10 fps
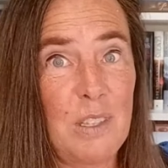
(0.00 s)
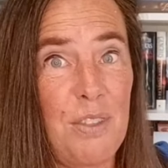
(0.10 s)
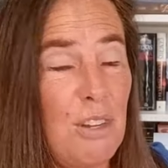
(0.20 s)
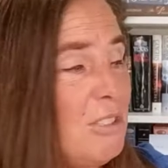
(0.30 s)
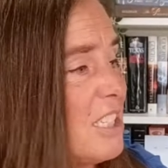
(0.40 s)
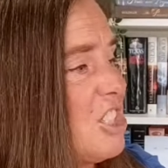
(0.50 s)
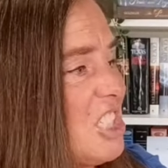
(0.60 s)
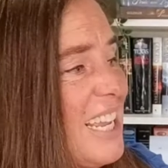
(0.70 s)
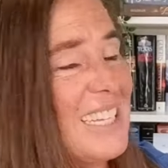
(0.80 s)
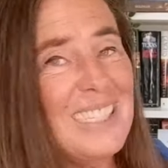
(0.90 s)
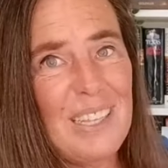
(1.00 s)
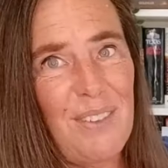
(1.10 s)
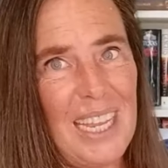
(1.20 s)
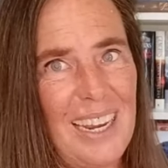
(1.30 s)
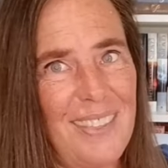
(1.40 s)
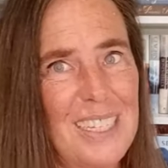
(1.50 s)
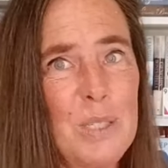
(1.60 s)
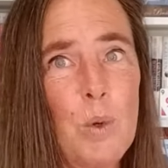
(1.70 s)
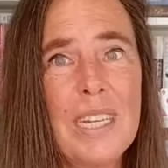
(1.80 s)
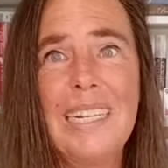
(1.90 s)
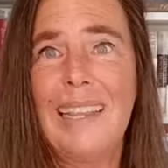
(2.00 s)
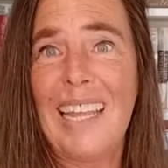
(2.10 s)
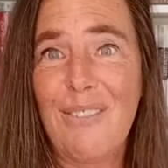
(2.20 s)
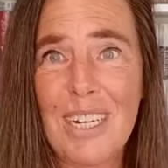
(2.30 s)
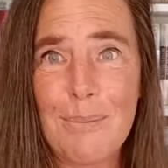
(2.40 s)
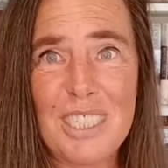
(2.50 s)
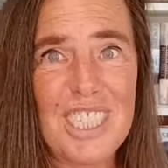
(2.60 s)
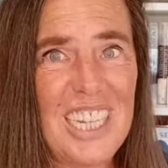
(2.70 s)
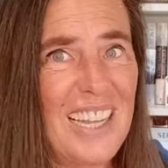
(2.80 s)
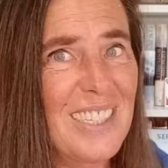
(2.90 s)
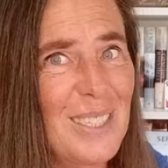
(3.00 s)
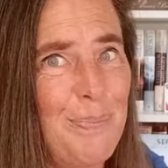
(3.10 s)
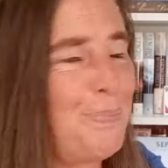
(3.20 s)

So there's a chance of getting these. We're going to leave it up to chance.